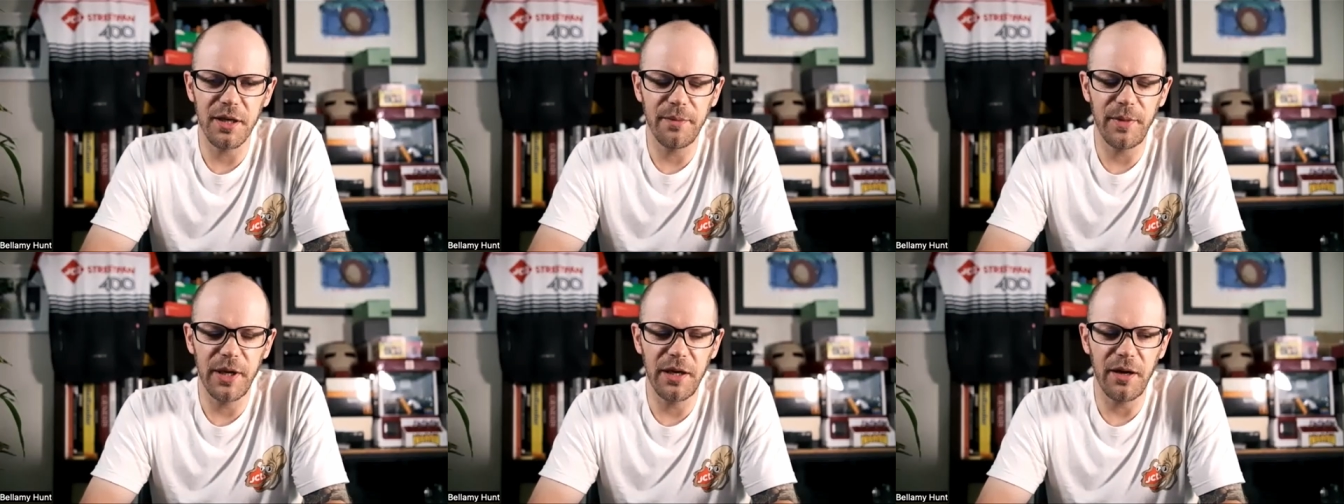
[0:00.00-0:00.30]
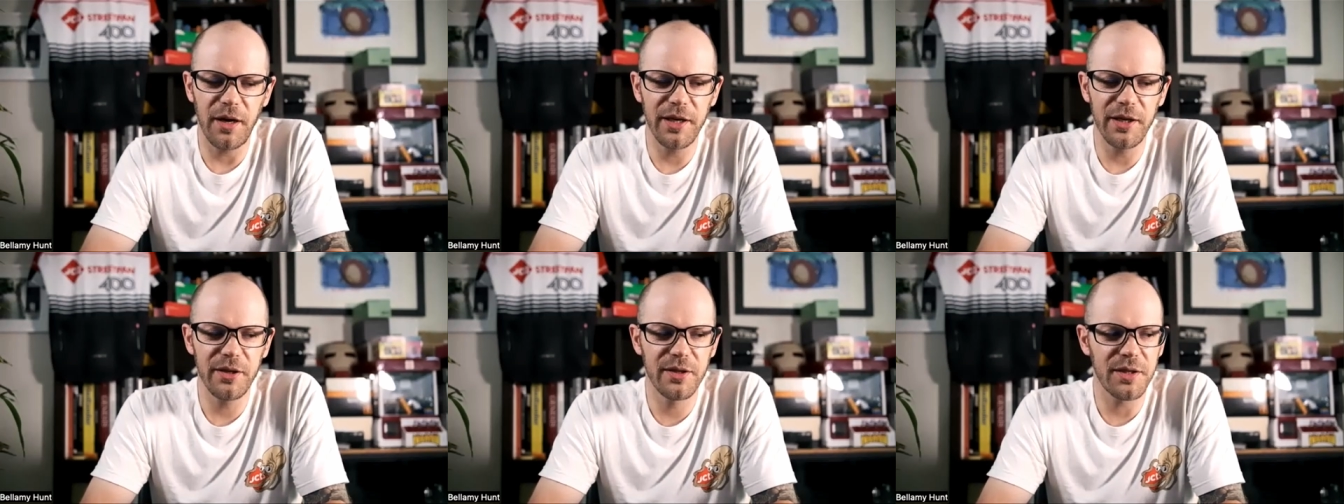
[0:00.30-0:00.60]
I mean,
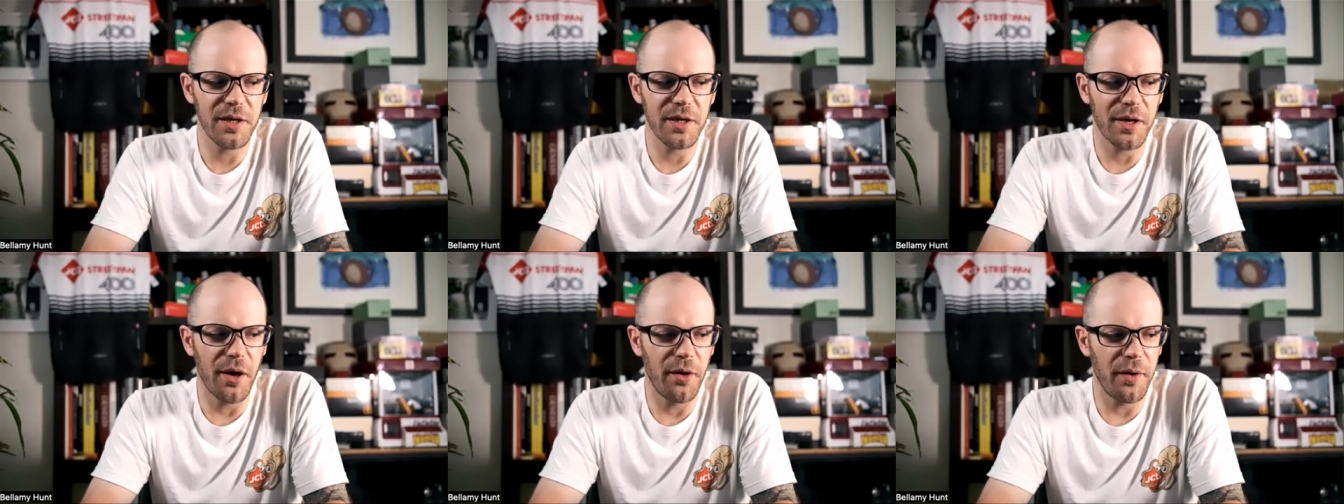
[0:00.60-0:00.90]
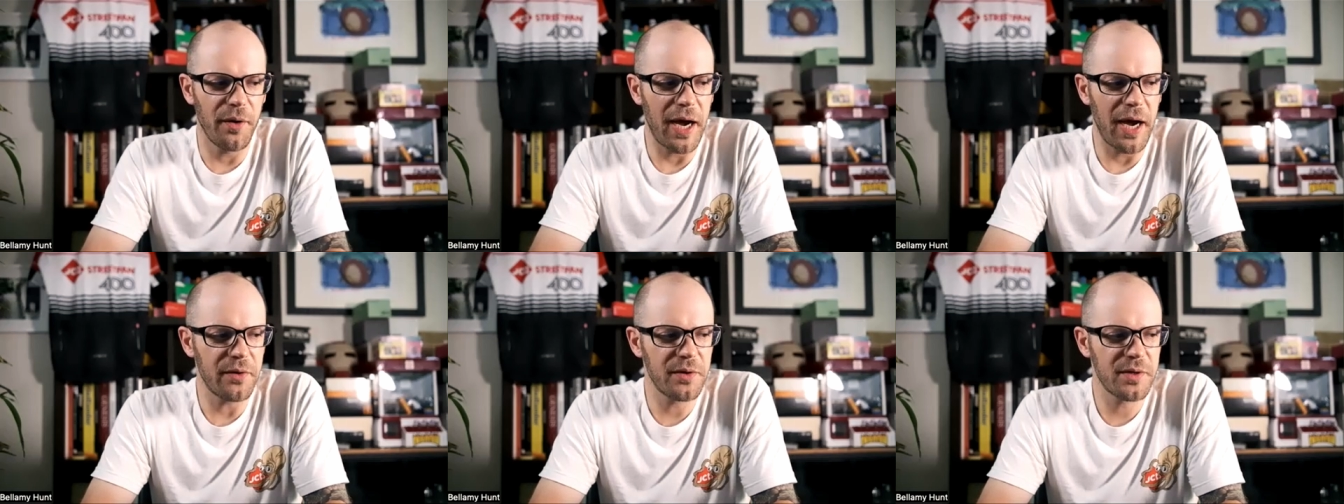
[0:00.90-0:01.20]
I used to go
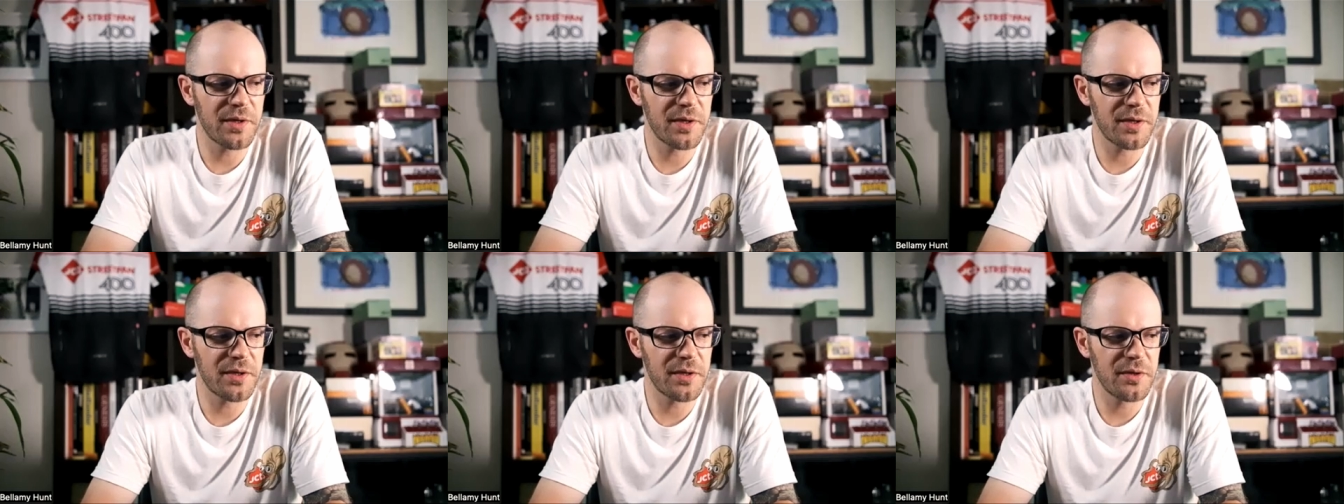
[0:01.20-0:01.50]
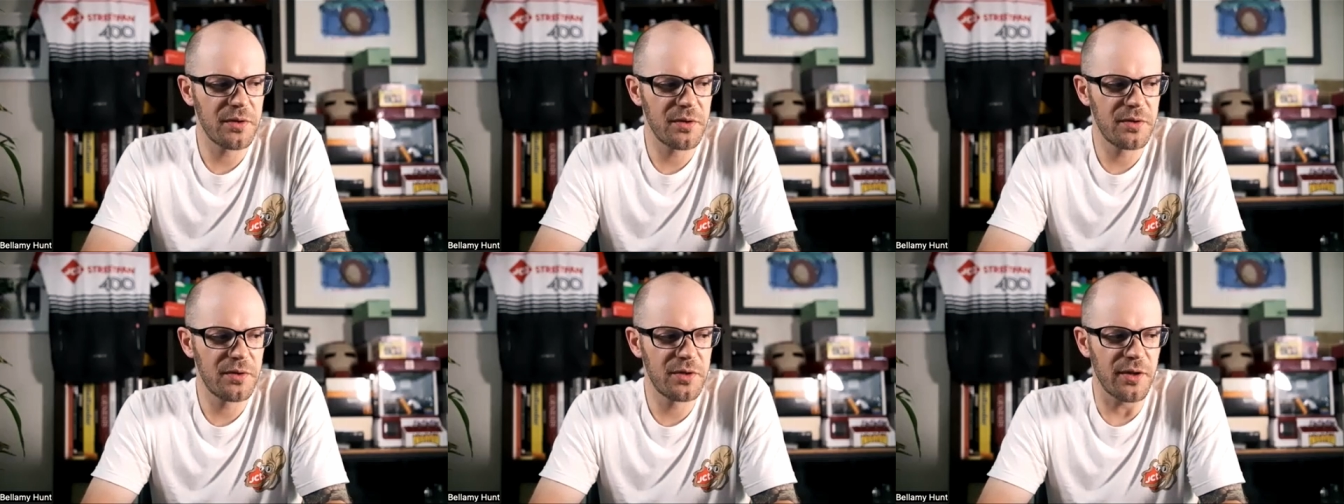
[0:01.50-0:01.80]
out
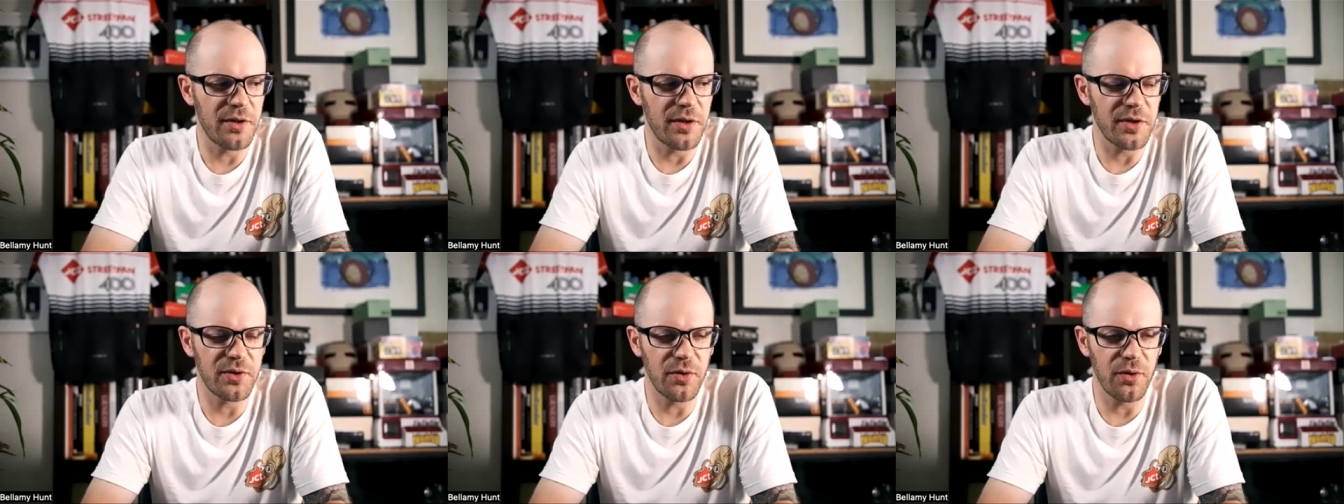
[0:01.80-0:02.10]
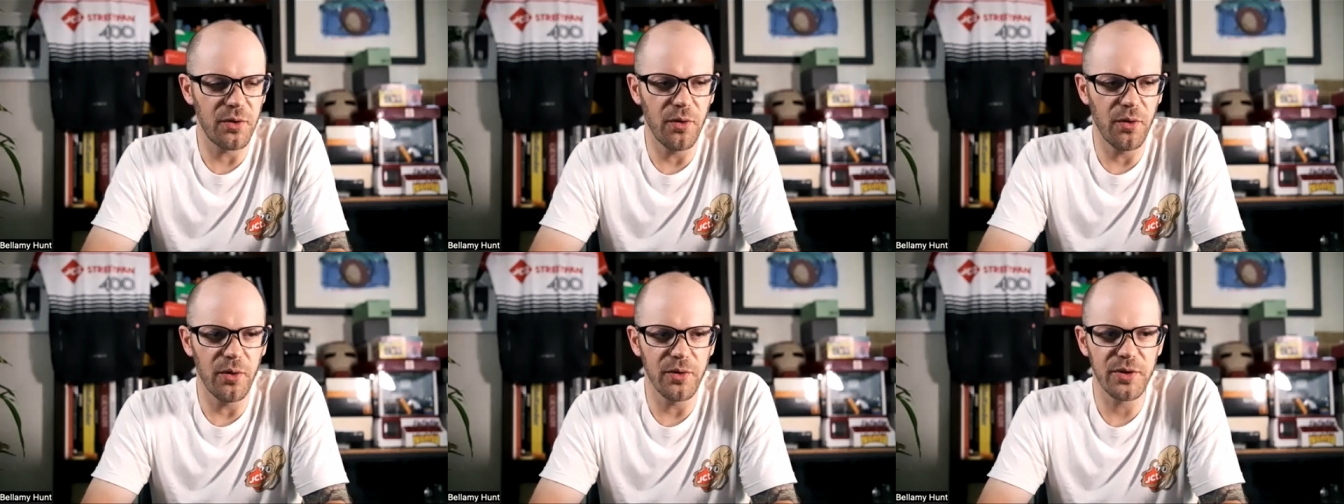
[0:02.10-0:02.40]
to the
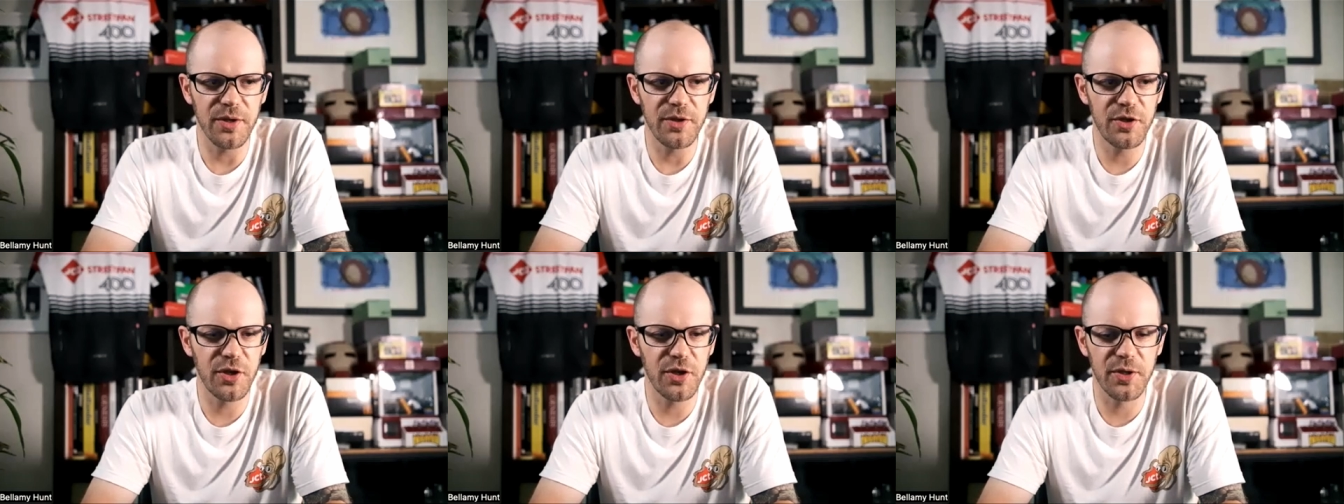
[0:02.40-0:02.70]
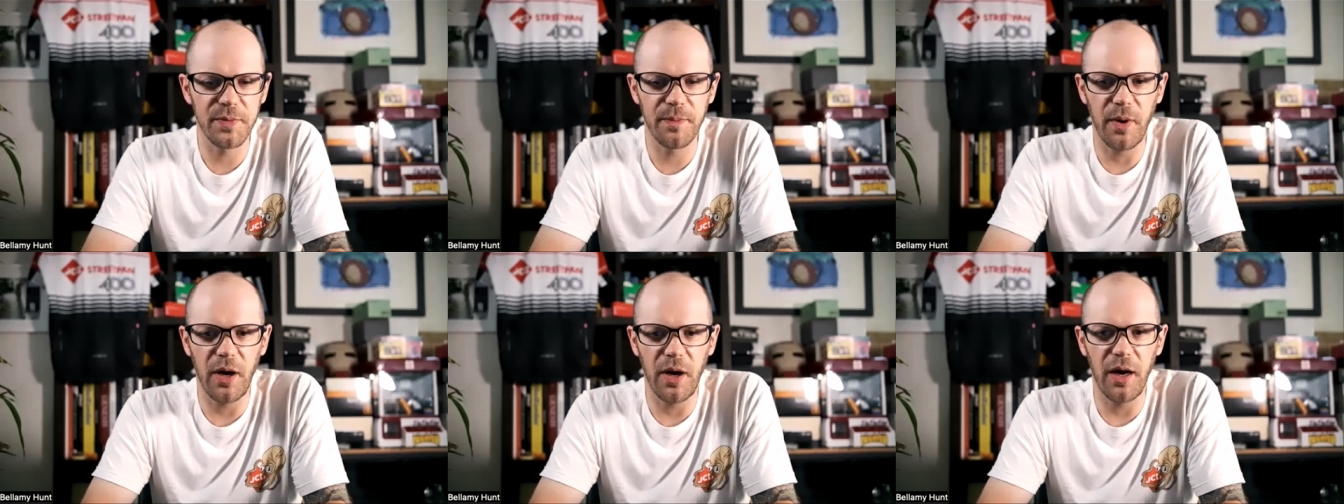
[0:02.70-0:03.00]
stores and
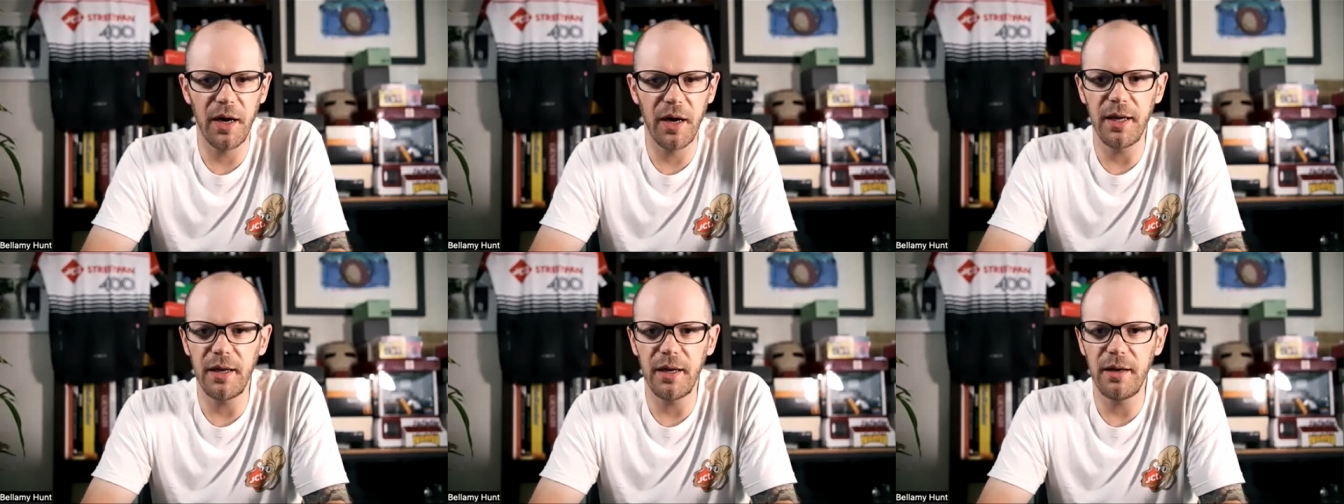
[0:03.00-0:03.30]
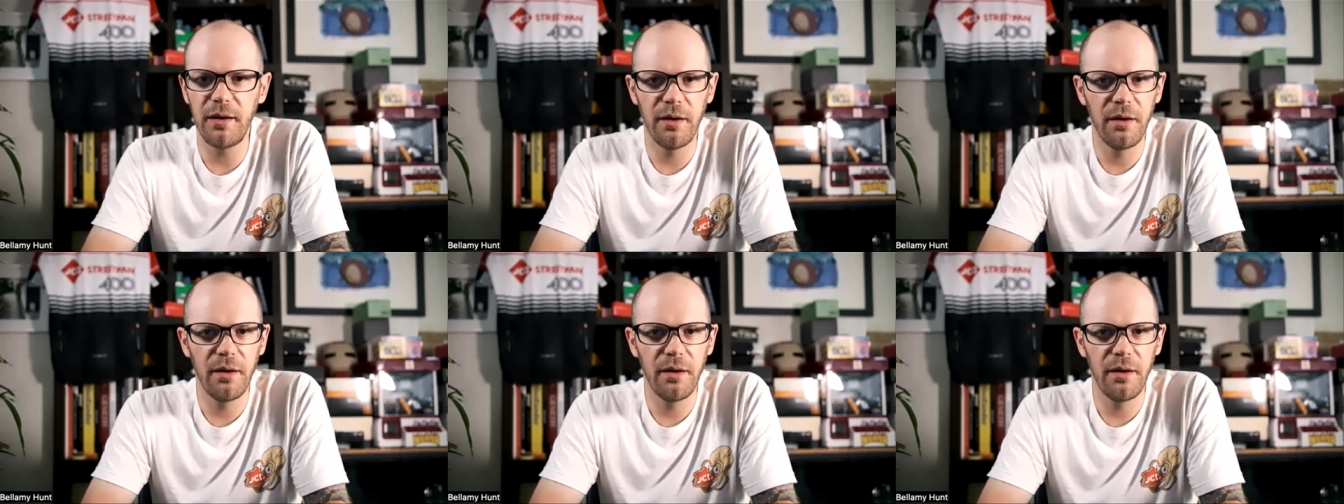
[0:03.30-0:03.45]
just buy